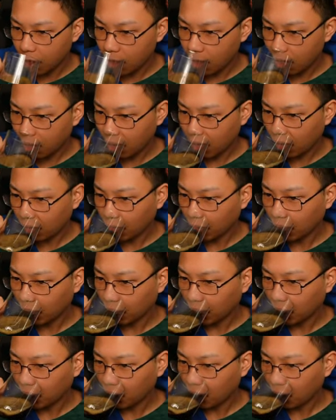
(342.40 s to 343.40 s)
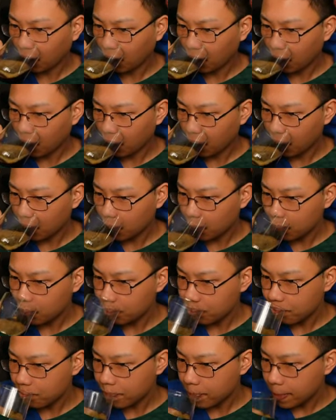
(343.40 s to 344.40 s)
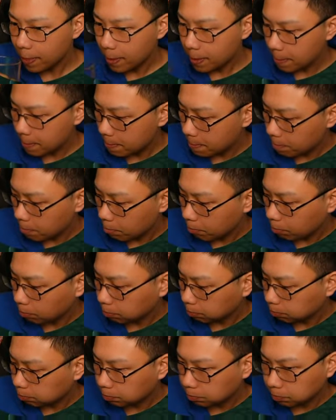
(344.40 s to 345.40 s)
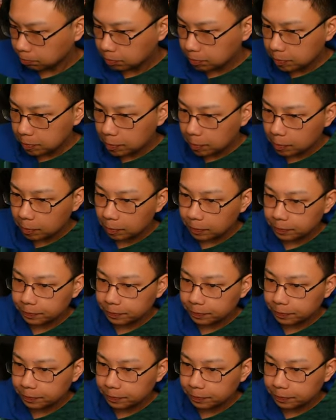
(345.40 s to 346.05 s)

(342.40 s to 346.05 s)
(no one is talking)